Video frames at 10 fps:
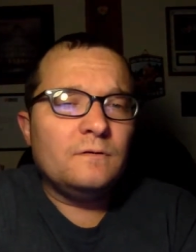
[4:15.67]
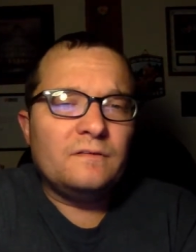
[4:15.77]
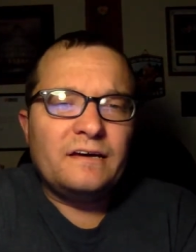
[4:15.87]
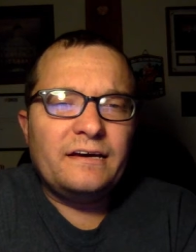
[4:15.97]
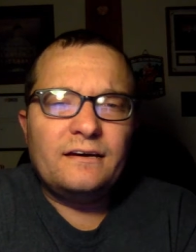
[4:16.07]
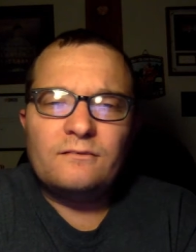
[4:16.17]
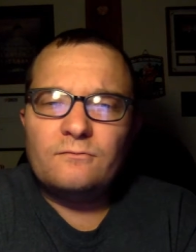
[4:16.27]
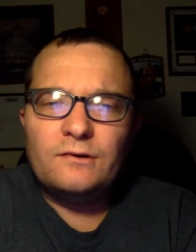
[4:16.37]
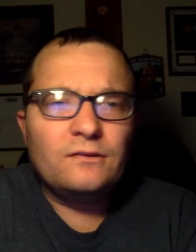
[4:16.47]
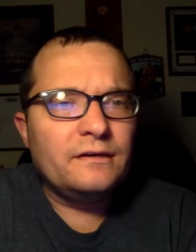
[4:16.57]
that
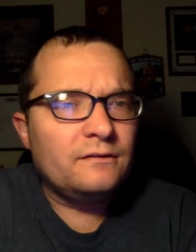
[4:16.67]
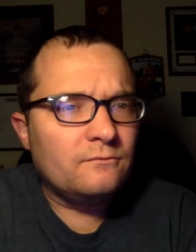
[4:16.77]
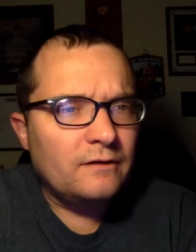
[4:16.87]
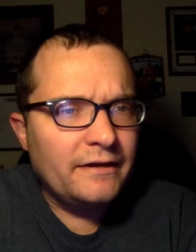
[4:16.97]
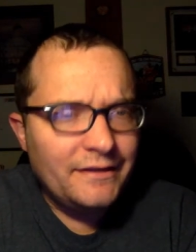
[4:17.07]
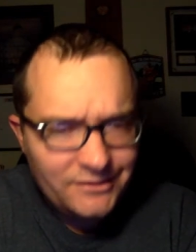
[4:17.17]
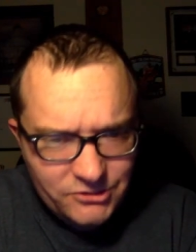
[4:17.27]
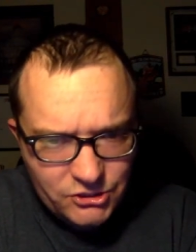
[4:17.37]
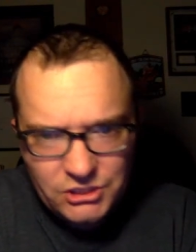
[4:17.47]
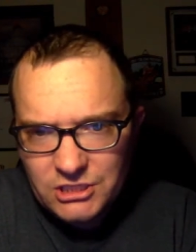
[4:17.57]
really
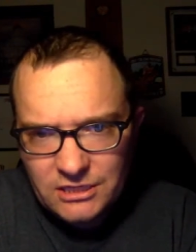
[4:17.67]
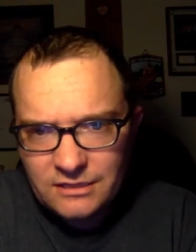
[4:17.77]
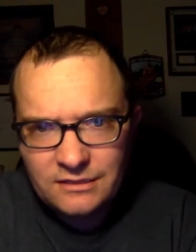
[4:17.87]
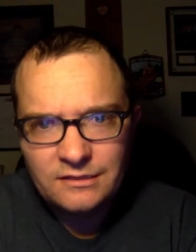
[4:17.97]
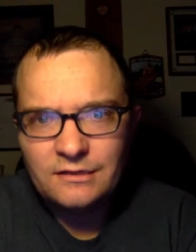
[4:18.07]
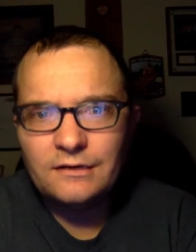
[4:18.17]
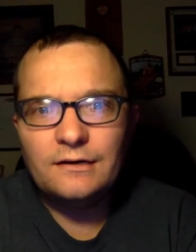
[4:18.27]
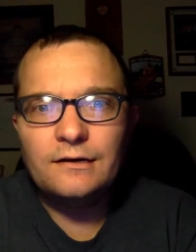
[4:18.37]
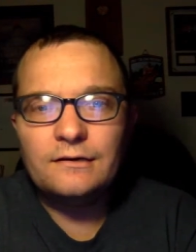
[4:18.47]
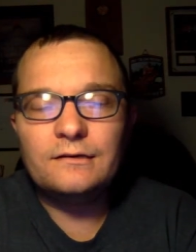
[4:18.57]
enraged
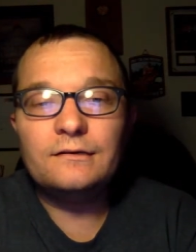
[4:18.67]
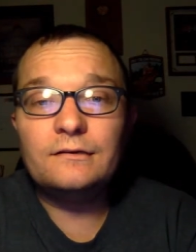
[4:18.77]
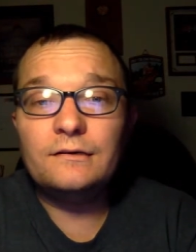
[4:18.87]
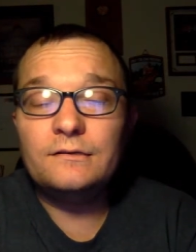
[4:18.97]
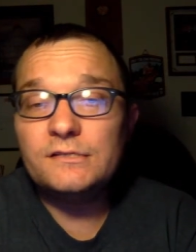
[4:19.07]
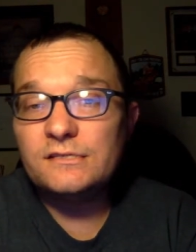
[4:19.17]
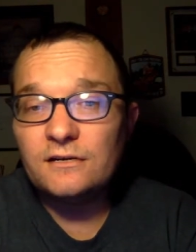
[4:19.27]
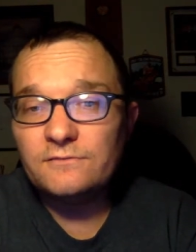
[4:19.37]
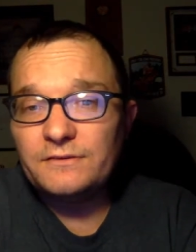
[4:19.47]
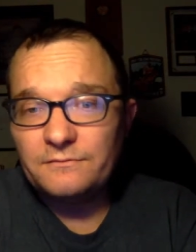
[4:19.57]
uh,
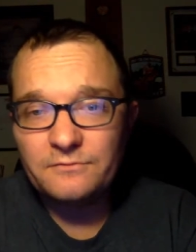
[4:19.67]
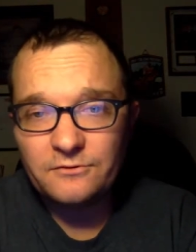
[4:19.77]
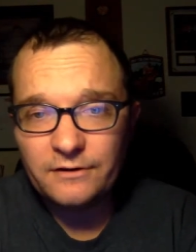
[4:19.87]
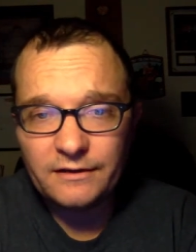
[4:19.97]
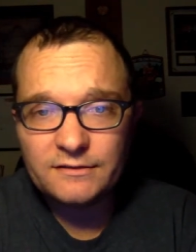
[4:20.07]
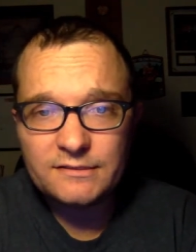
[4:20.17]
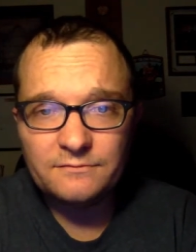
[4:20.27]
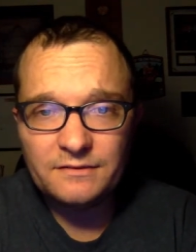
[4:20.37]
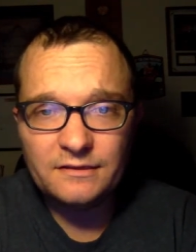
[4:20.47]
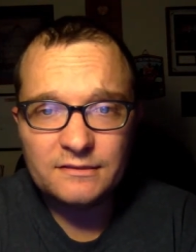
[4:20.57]
conservative critics
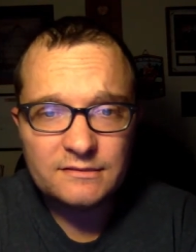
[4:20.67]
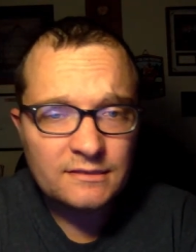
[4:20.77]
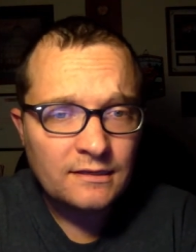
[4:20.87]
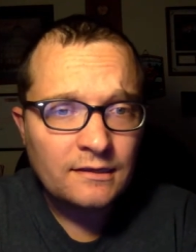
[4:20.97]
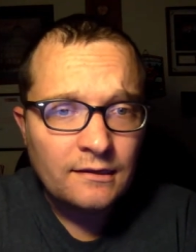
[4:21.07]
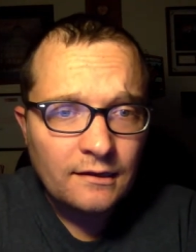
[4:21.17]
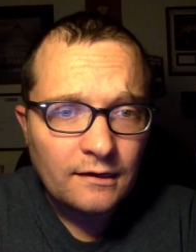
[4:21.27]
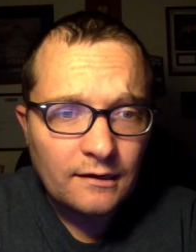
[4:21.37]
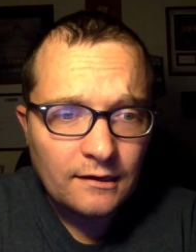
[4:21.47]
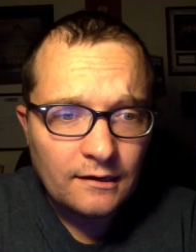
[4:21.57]
of his.
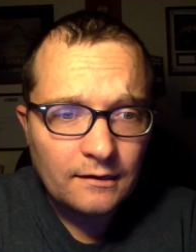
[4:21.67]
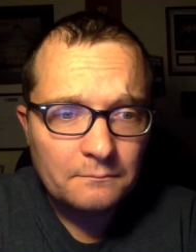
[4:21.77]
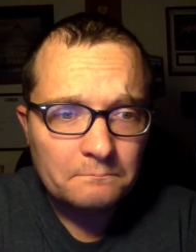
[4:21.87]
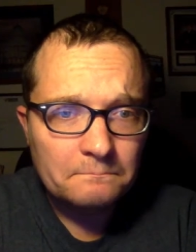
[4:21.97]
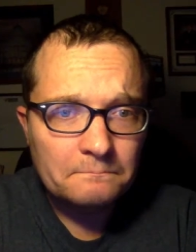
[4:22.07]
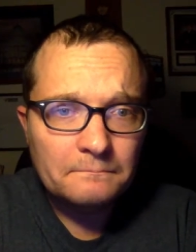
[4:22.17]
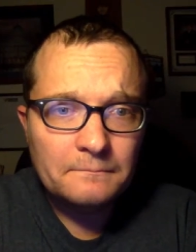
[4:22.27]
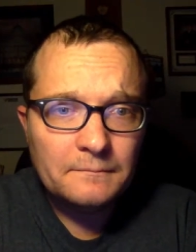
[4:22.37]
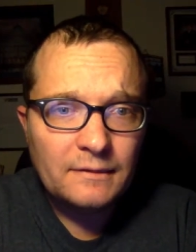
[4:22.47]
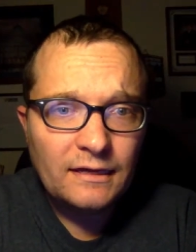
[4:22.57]
Um,
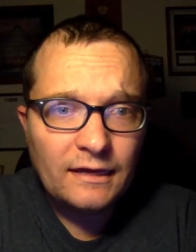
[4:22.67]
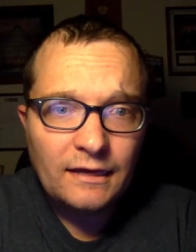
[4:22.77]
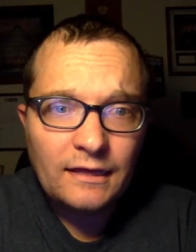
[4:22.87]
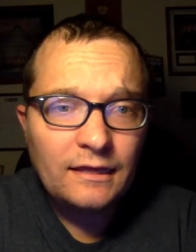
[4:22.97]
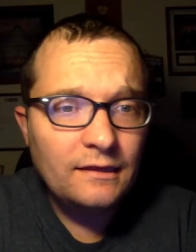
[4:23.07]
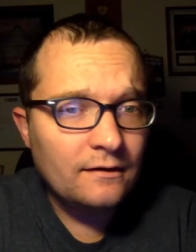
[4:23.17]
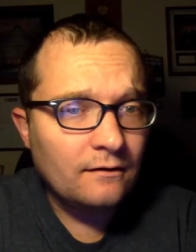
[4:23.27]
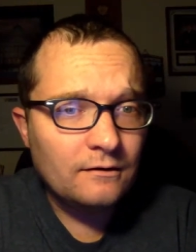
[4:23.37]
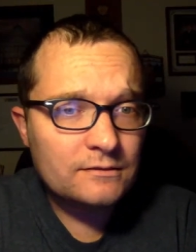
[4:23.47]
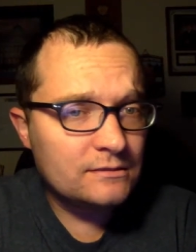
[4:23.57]
he
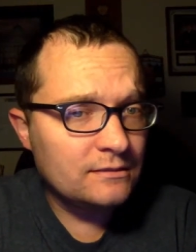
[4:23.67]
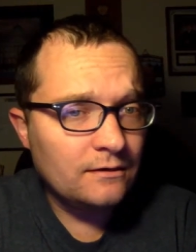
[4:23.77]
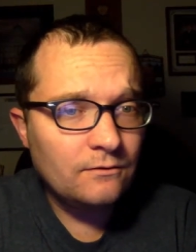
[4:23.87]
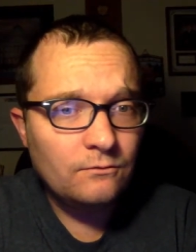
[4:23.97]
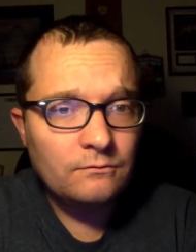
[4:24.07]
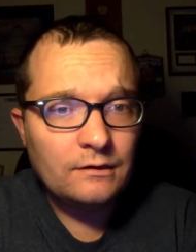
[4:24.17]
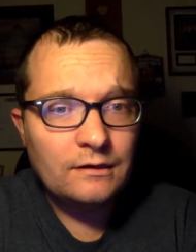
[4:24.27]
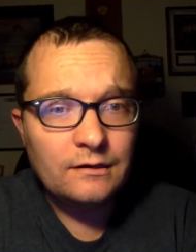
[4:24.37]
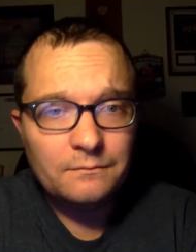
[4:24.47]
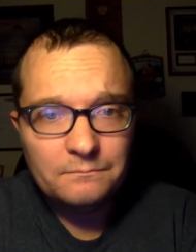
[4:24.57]
also
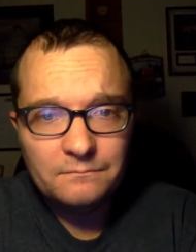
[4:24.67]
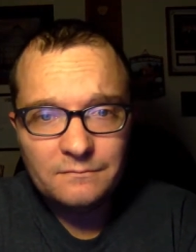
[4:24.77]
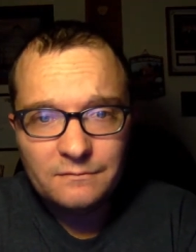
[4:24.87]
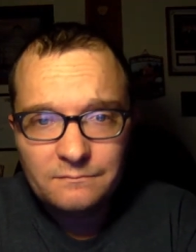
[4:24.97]
um,